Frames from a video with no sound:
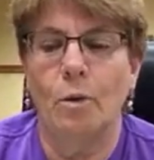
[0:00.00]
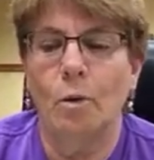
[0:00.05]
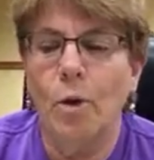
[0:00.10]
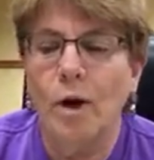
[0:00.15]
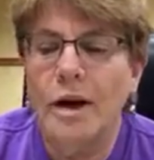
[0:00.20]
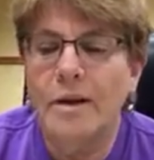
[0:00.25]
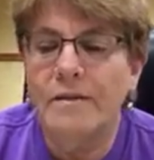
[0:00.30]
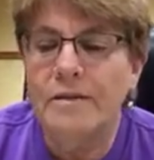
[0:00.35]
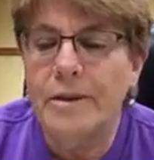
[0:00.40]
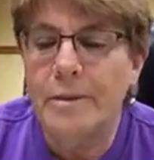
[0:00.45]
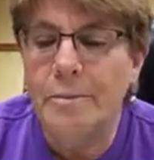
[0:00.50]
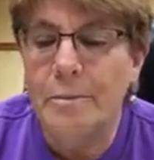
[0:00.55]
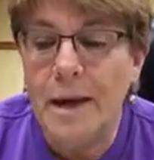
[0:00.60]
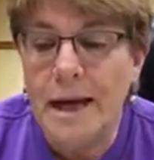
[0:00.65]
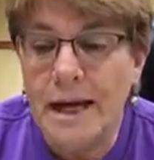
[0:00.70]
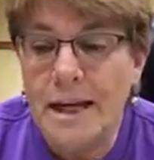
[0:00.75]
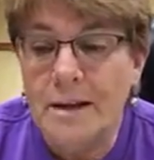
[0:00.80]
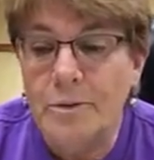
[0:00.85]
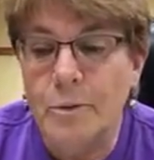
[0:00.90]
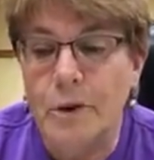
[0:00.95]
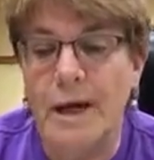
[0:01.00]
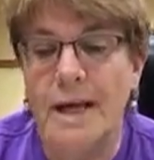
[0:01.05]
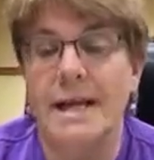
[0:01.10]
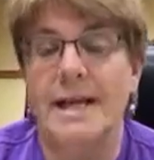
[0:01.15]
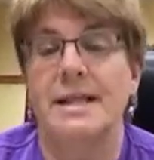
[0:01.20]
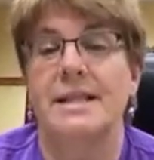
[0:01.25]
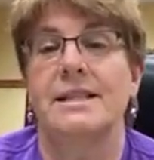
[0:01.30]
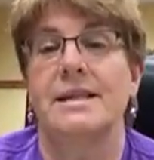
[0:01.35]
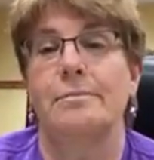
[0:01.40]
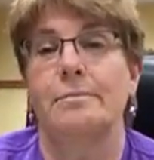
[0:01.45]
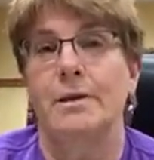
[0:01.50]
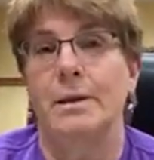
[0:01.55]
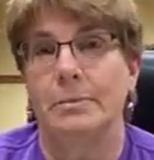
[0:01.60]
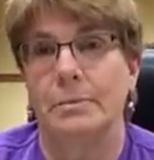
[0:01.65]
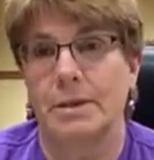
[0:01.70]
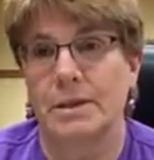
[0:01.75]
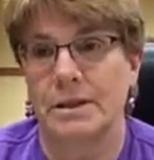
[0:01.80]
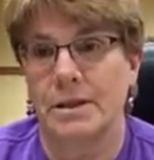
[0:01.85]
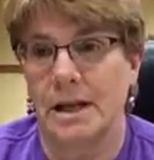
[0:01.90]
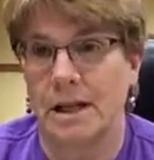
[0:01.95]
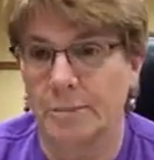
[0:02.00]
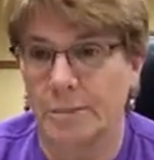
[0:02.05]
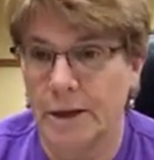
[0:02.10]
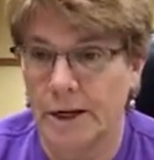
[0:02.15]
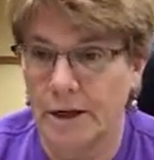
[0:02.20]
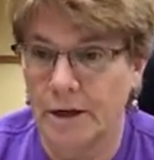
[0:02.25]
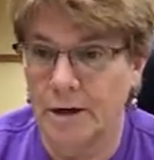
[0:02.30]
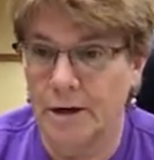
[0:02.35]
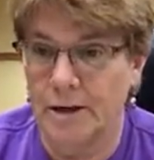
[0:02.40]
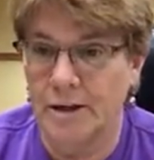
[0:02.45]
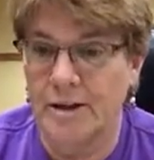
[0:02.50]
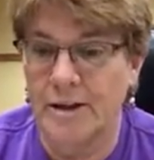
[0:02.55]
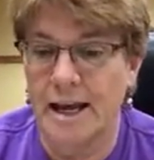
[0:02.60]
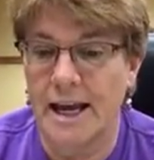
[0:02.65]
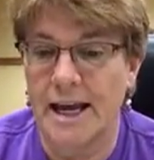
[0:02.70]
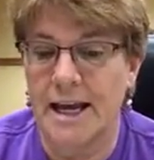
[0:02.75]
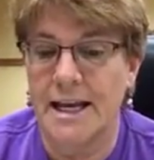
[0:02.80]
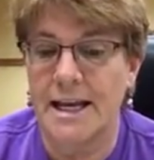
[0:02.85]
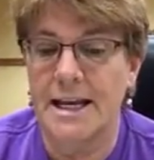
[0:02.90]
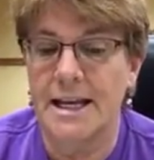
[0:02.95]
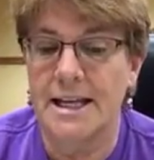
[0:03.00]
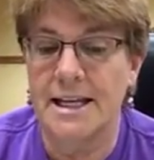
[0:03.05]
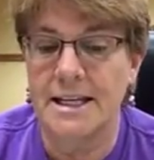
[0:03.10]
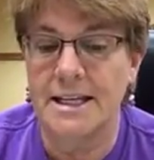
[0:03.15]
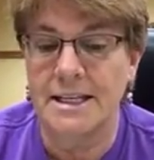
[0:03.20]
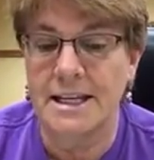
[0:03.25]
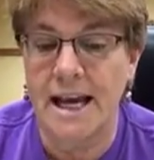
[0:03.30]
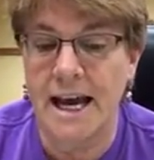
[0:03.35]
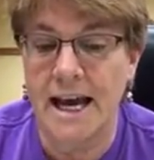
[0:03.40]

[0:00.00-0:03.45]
One of the main ways that people celebrate Earth Day is